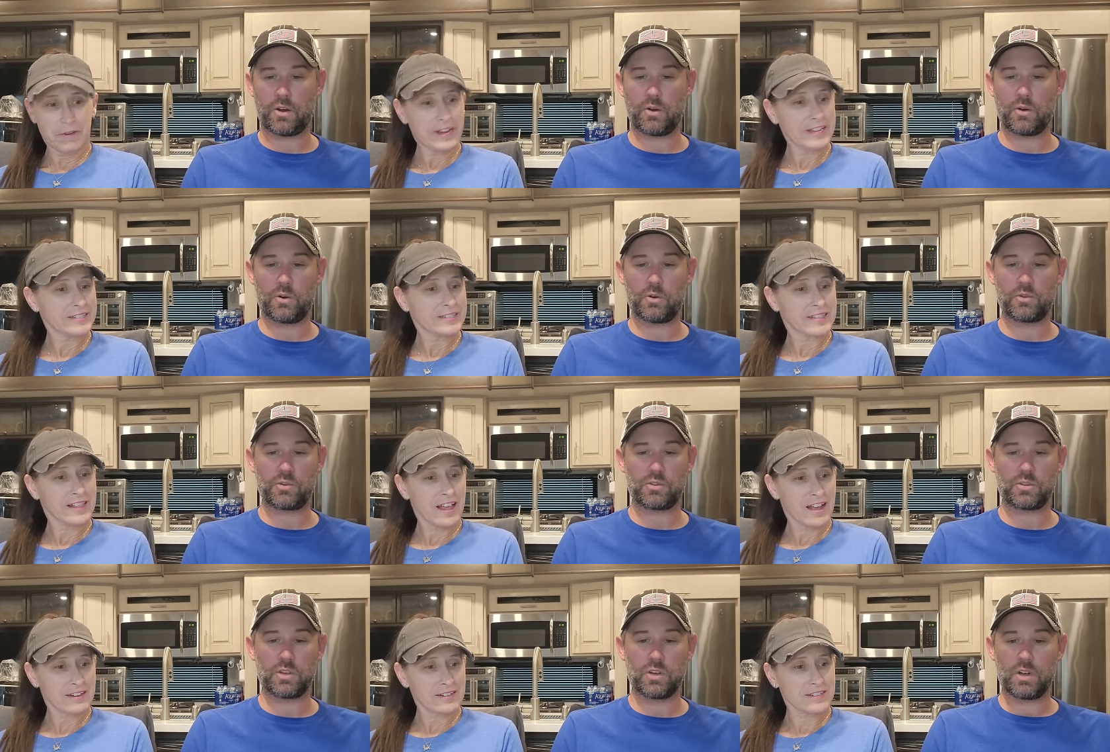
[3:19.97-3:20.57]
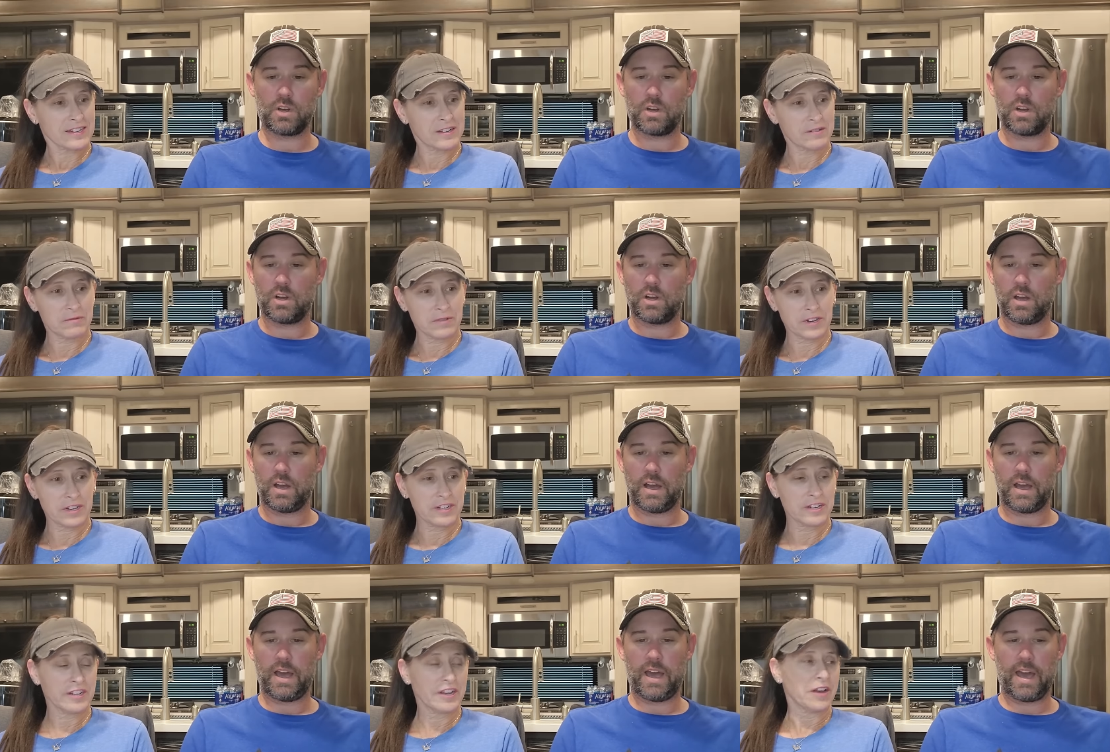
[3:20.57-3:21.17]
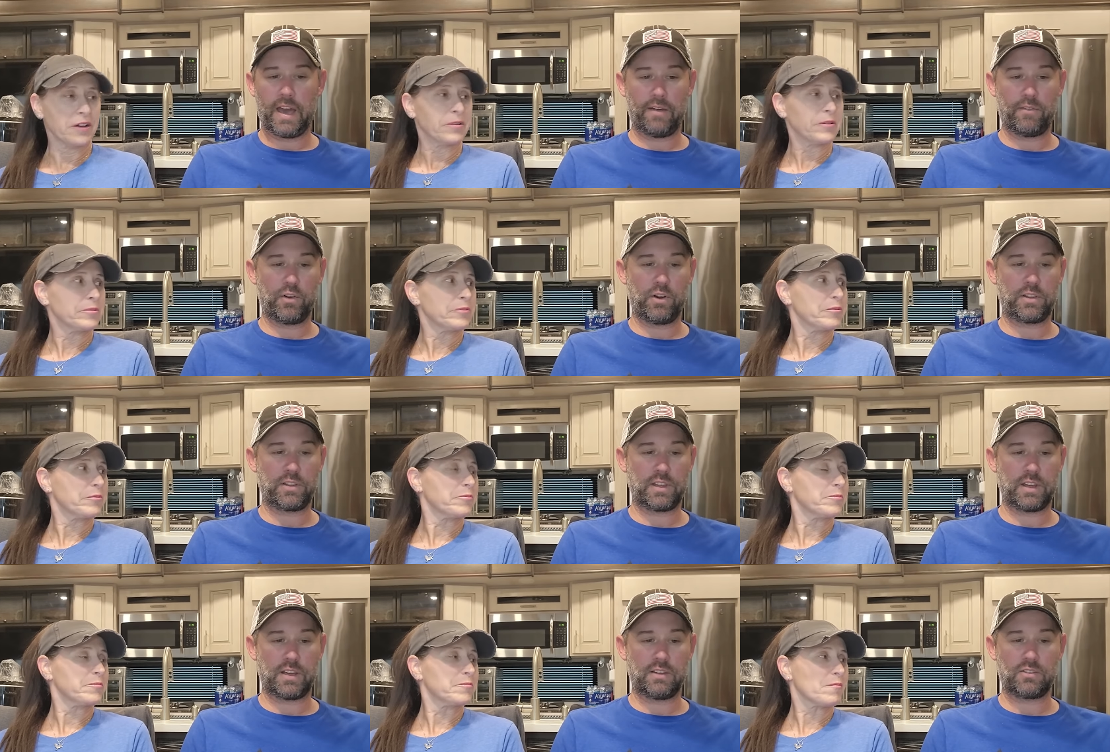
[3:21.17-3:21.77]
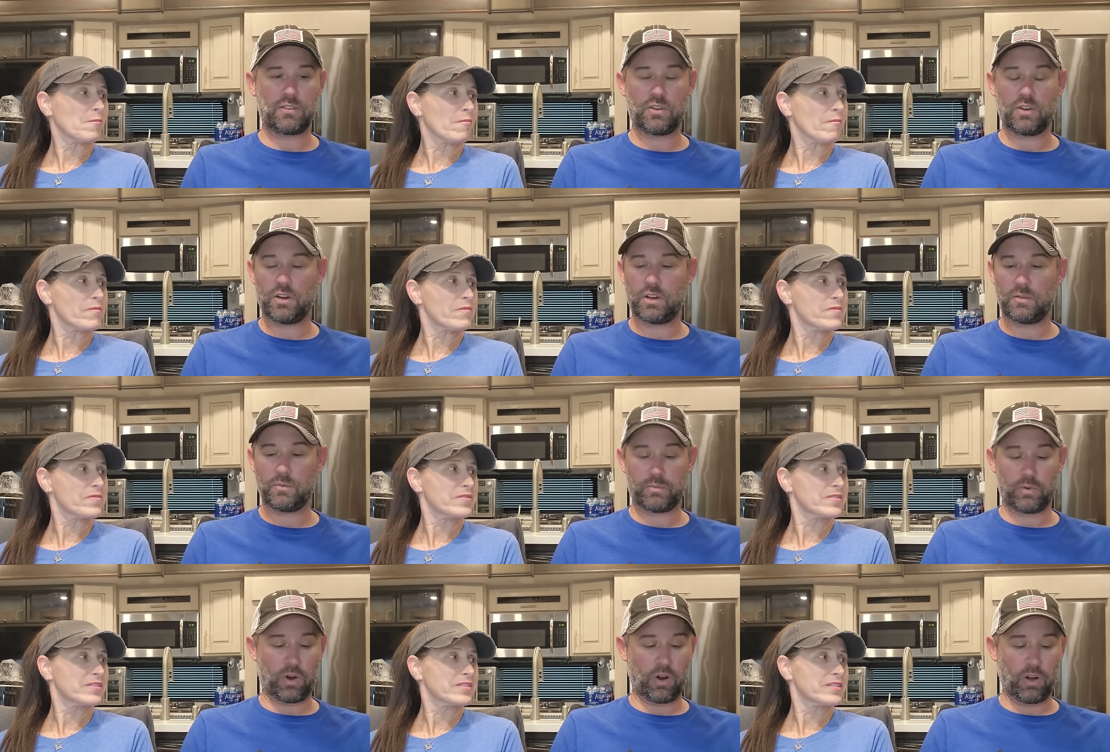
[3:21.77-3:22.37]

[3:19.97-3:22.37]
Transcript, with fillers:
Speaker 1: Rates locked in, we're good to go. Everything's good.